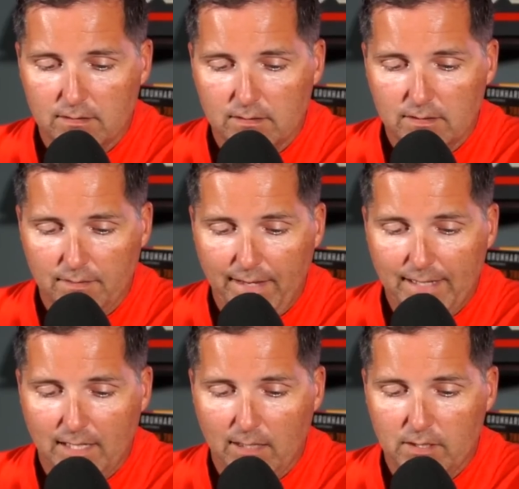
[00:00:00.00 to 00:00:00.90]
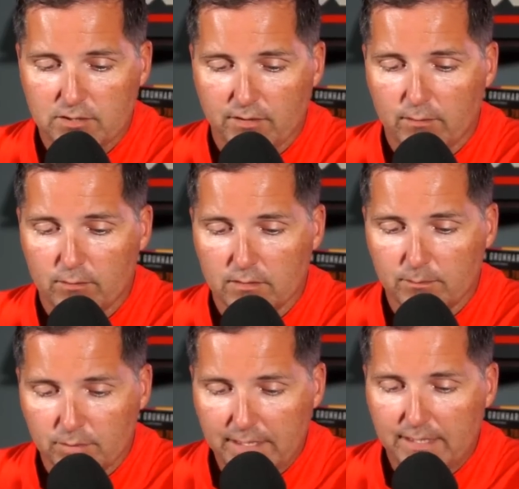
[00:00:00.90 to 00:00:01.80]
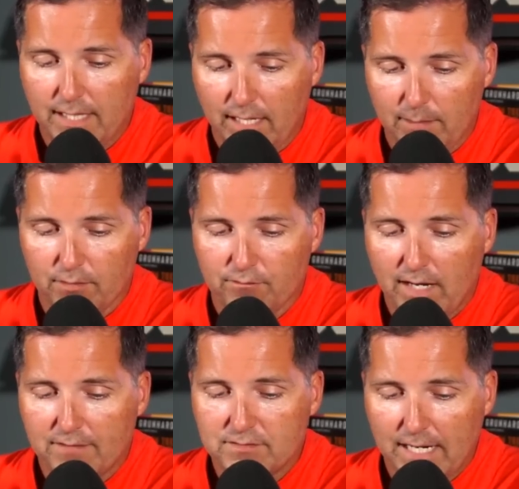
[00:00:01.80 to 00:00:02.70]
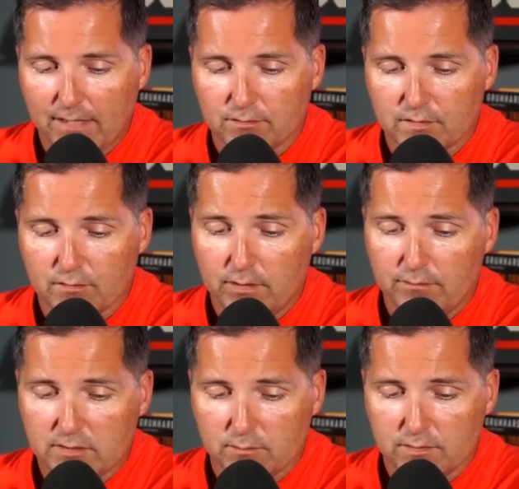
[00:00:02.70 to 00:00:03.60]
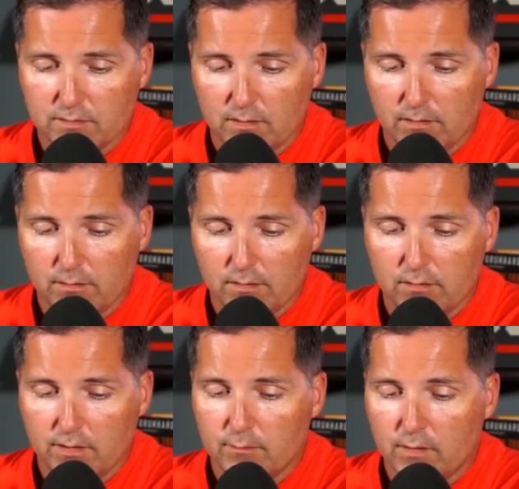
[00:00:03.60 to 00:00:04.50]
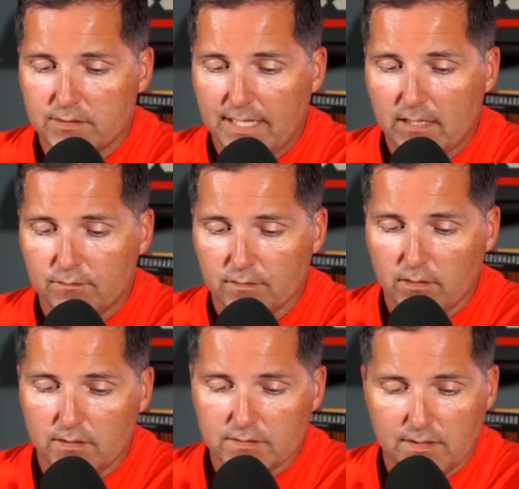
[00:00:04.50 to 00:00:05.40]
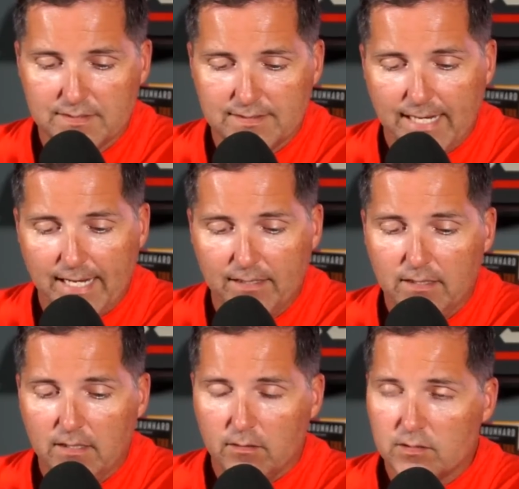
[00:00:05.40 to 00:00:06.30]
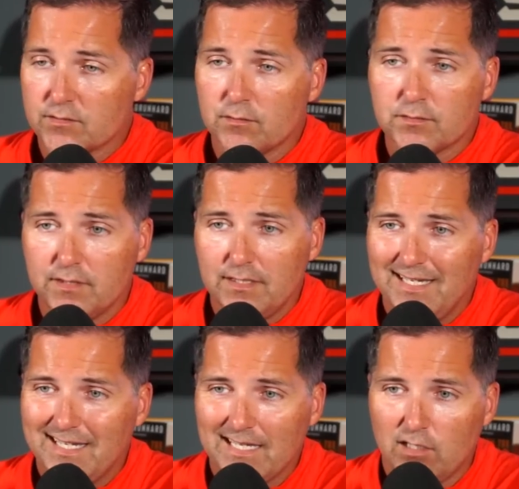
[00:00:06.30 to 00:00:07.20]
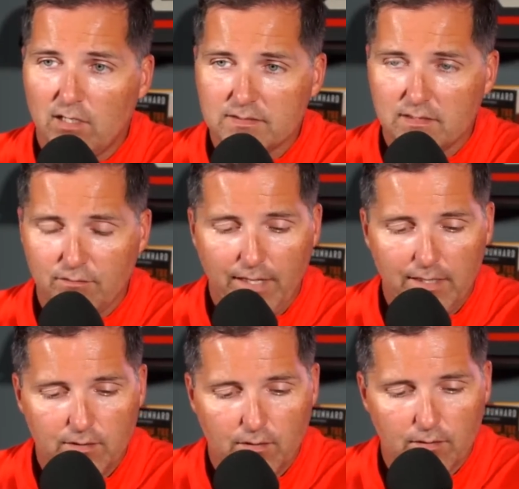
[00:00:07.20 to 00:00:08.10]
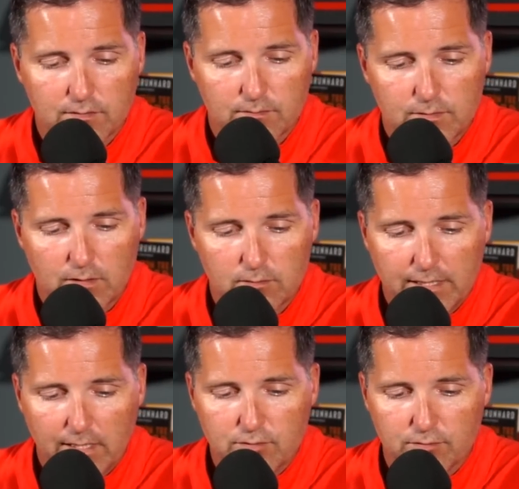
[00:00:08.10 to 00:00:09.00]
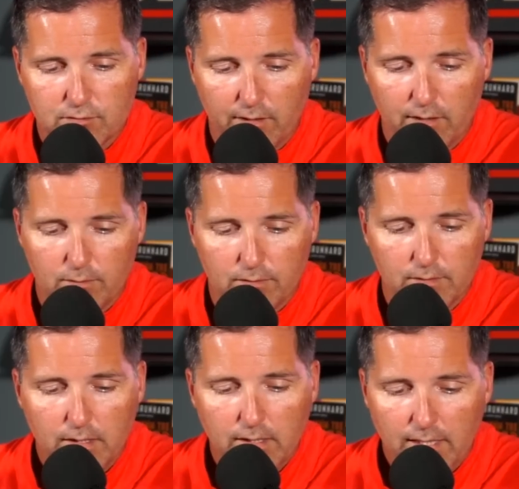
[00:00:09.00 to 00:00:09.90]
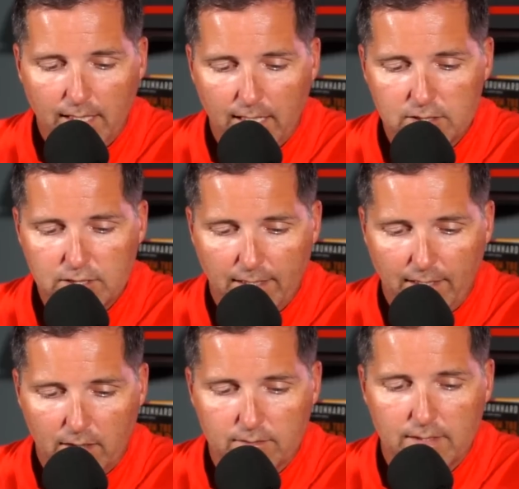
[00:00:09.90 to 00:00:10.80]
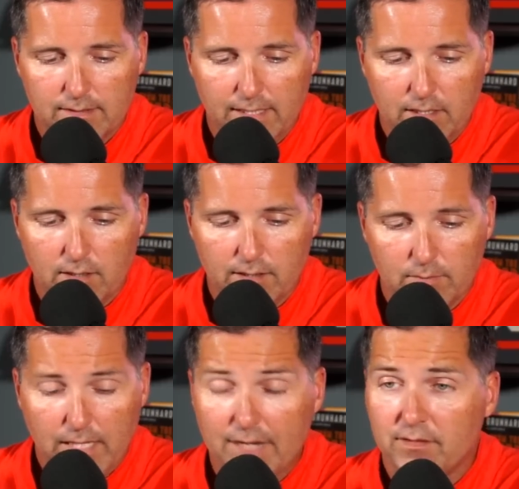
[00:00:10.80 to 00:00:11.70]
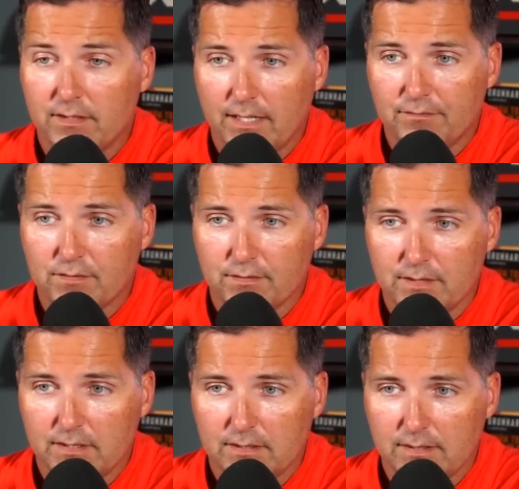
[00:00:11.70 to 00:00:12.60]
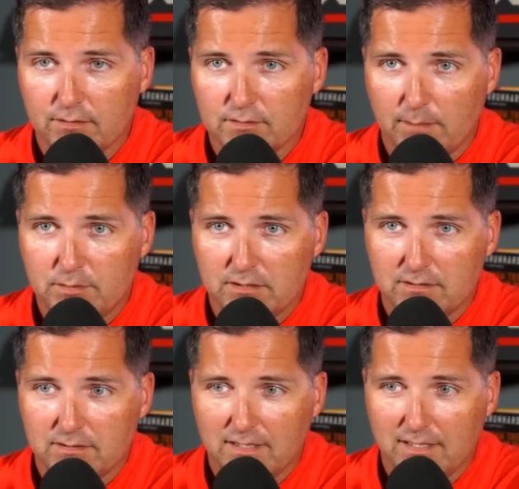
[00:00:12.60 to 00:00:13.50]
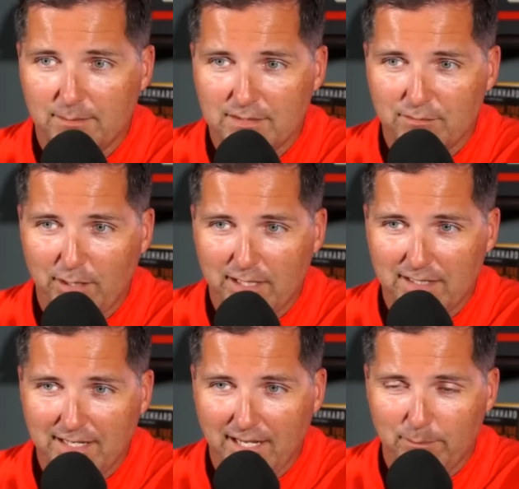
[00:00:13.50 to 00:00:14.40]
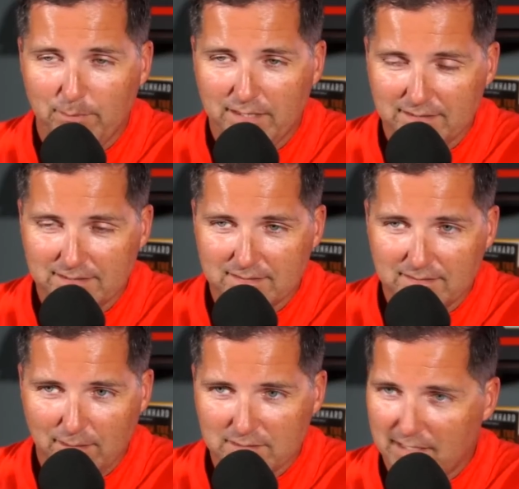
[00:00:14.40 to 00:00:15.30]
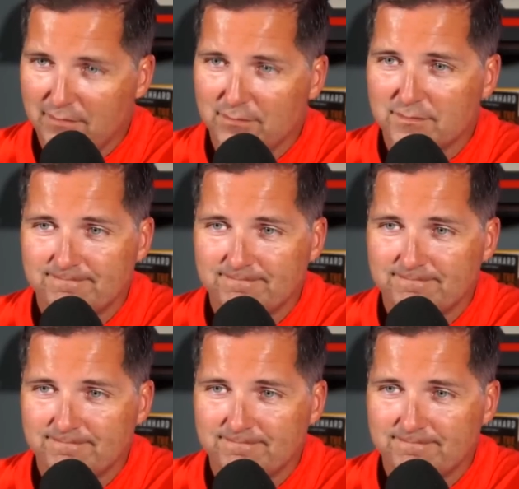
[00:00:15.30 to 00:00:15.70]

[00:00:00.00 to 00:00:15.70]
in that game. And then Tranquill completed the game with five tackles, three of which were solo, including the one tackle for loss on the sack, which resulted in a loss of eight yards. So shout out Drue Tranquill and shout out that they caught him laughing after the interception uh, at the very end of the game because that was kind of,